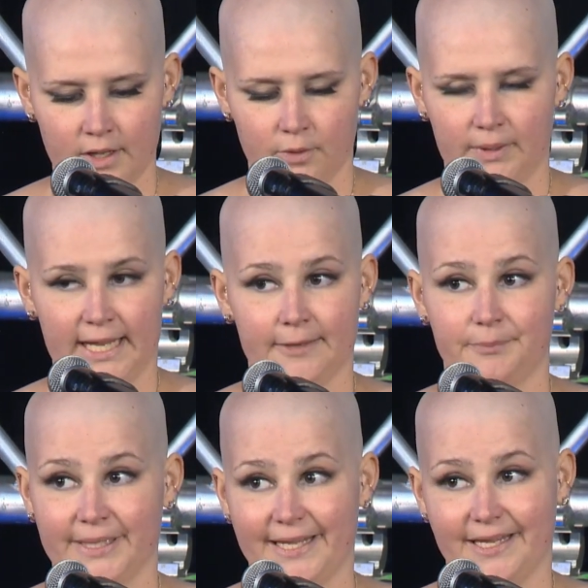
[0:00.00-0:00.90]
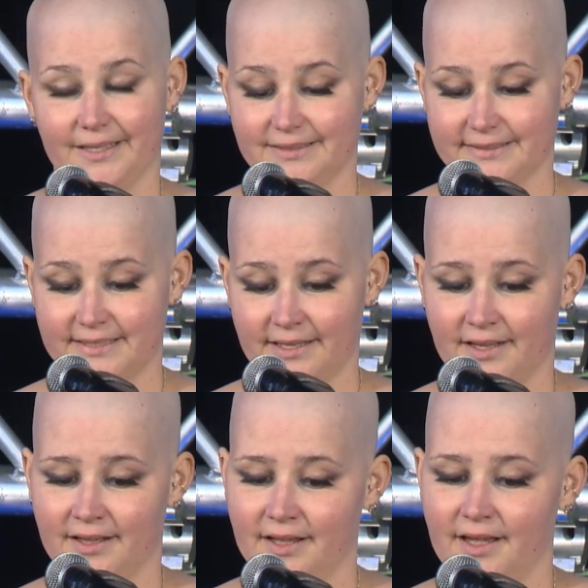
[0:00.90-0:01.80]
We had plans.
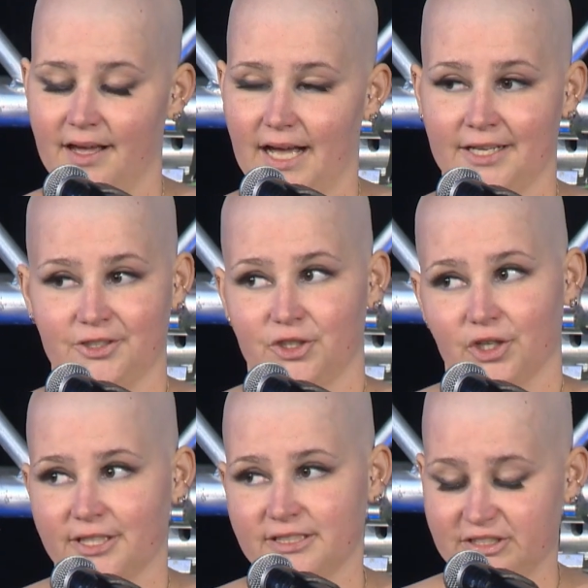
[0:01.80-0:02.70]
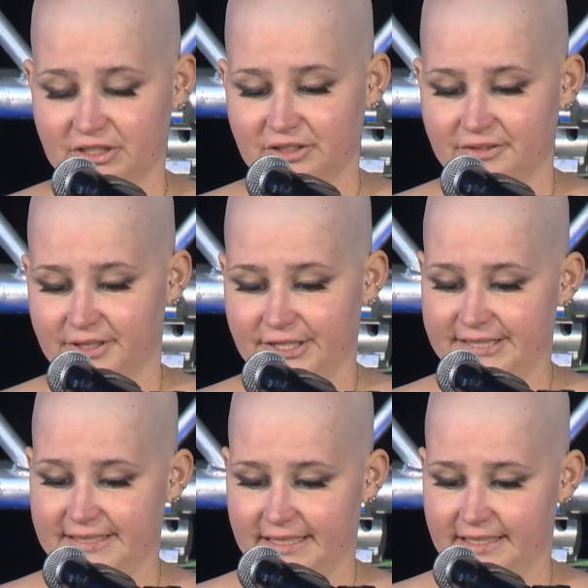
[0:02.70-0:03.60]
I'd got into
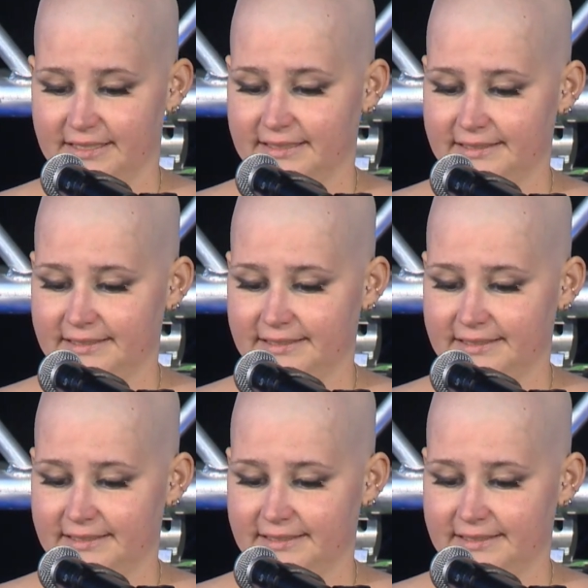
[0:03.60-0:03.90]
university.